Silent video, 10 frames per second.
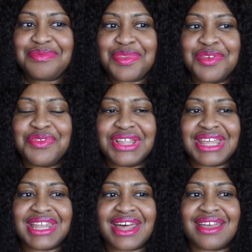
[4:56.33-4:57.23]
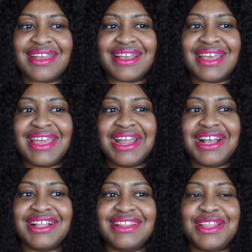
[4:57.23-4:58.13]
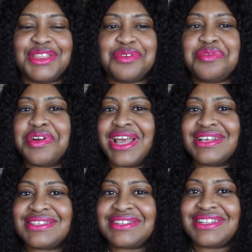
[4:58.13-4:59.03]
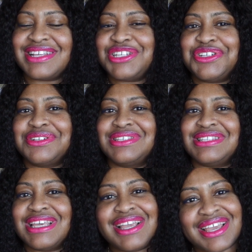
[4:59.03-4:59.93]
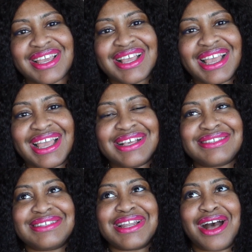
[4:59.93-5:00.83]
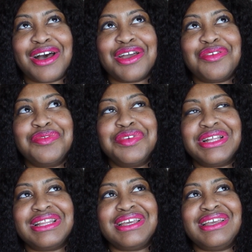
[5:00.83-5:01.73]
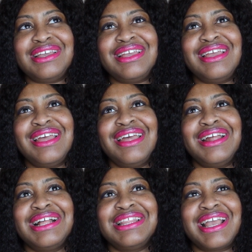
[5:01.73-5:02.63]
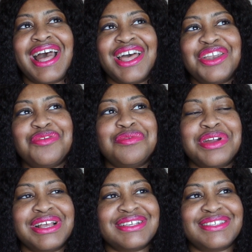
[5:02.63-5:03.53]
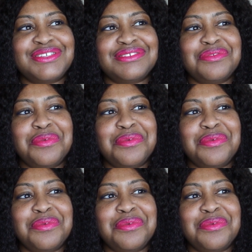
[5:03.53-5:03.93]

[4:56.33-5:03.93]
feeling like that the rest that you're seeking is not really the kind of rest